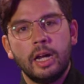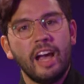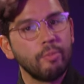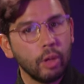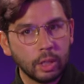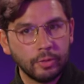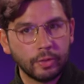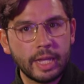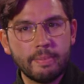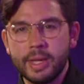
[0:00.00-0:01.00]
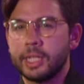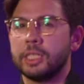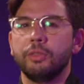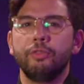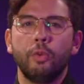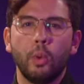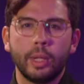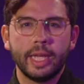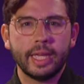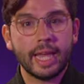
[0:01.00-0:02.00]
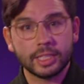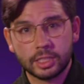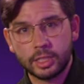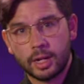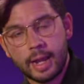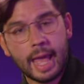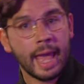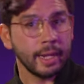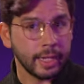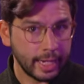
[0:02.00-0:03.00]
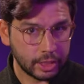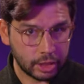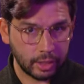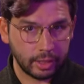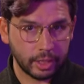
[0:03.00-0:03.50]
I've brought over a mix of four K S D R and H D R